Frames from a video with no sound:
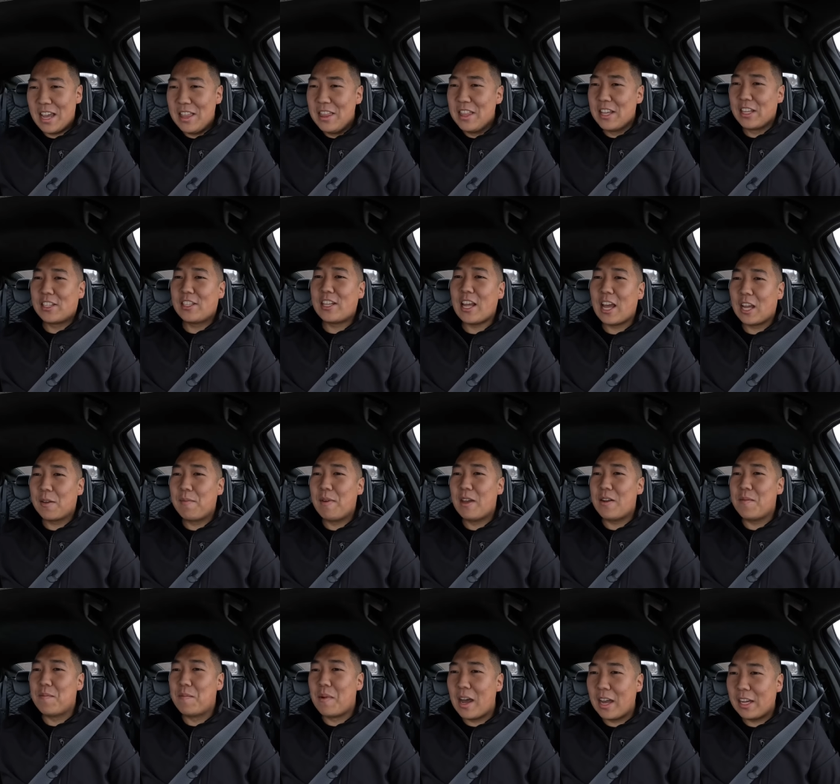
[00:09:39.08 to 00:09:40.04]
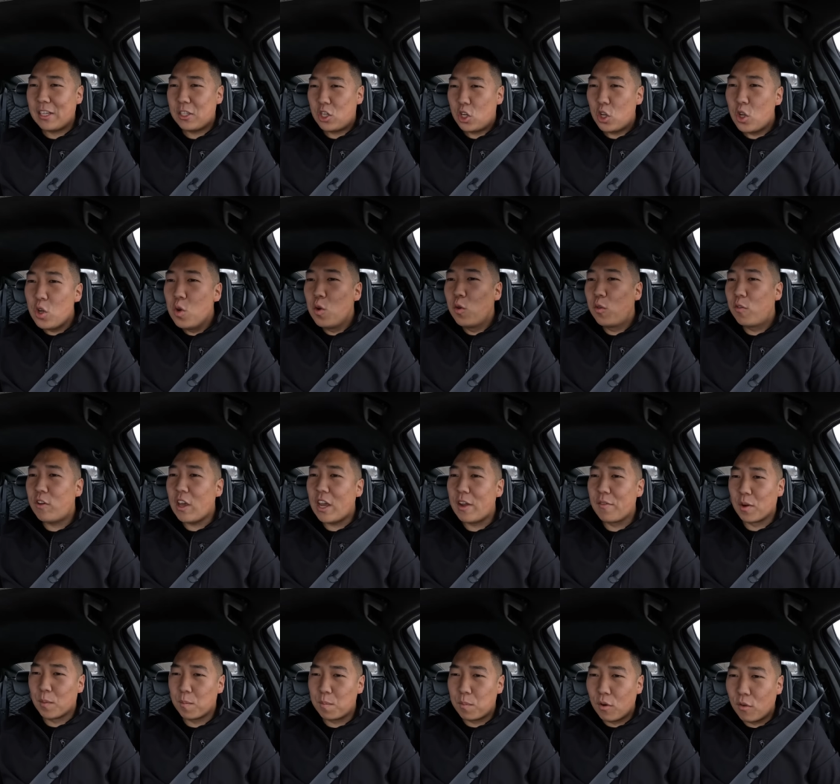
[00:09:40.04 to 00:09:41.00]
In the segment, my two
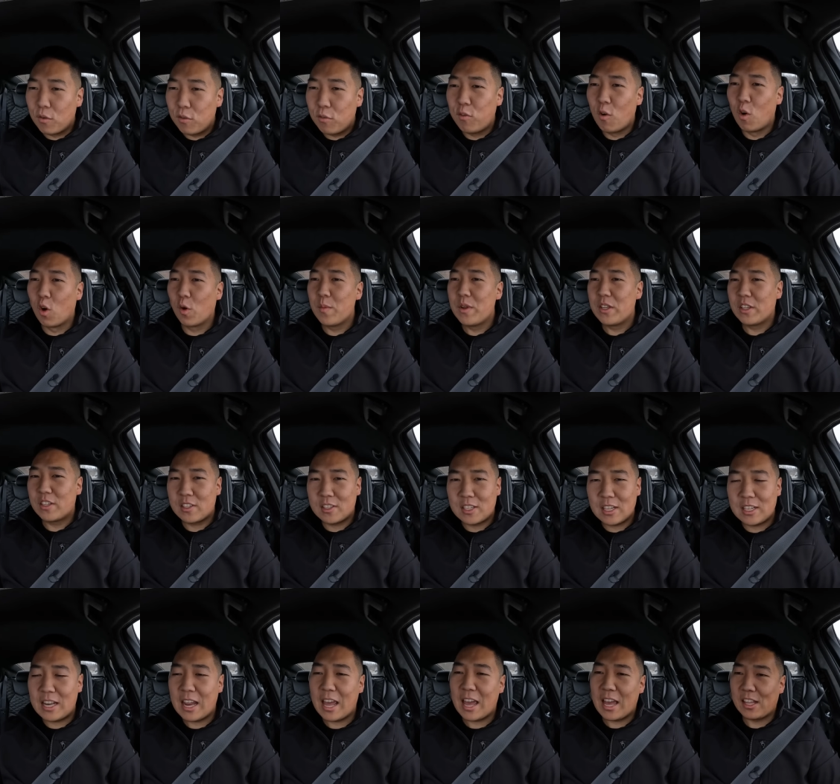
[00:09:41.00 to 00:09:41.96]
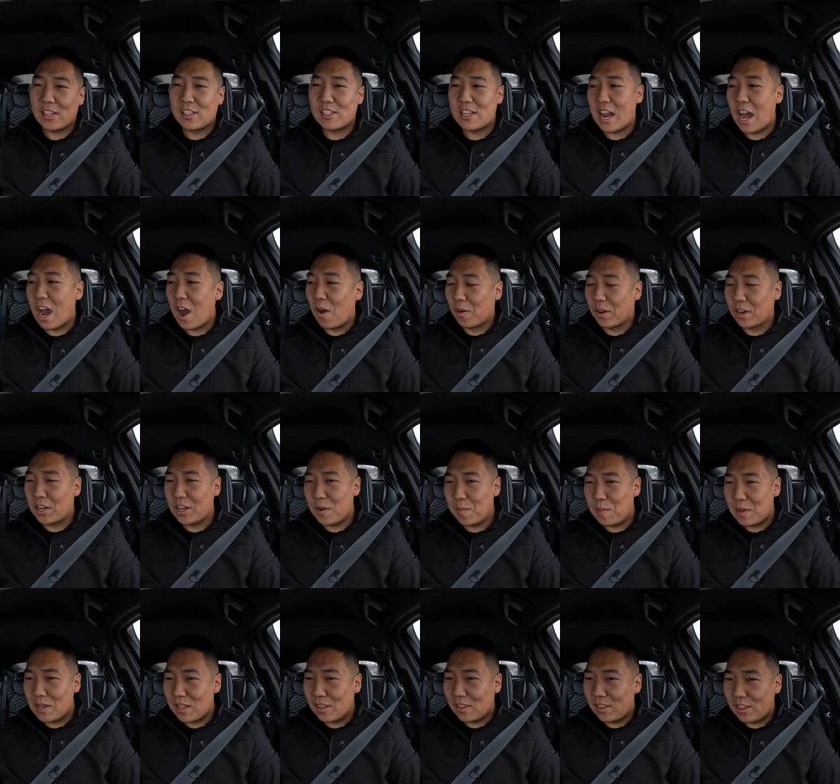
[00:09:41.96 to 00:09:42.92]
favorite performance sedans now are going to
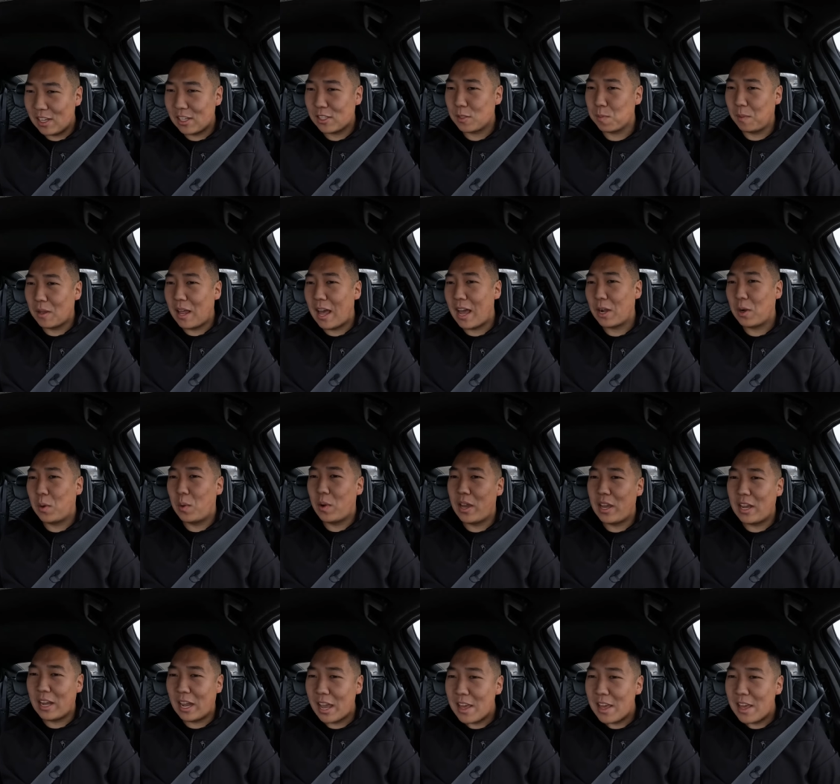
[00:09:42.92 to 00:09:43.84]
be this Blackwing